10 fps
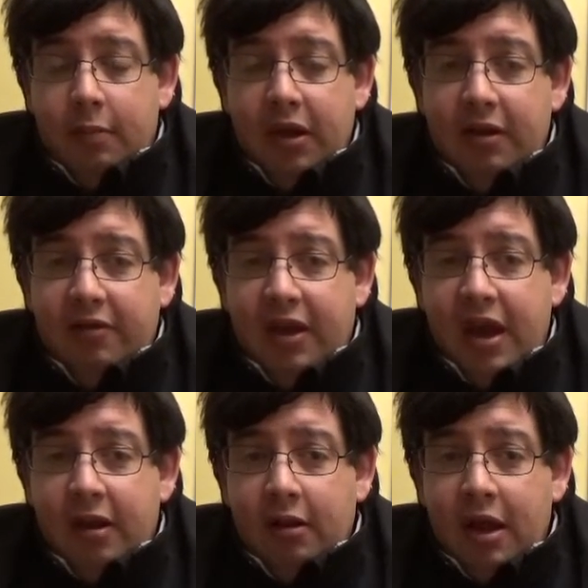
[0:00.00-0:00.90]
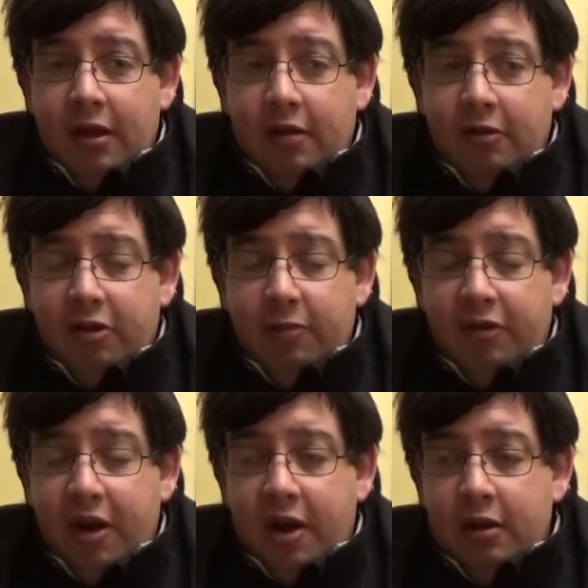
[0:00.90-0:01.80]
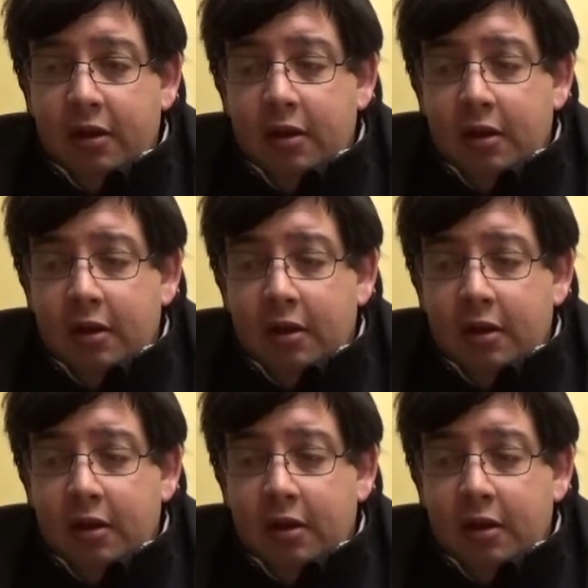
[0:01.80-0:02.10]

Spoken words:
beat Seattle, a chip shot.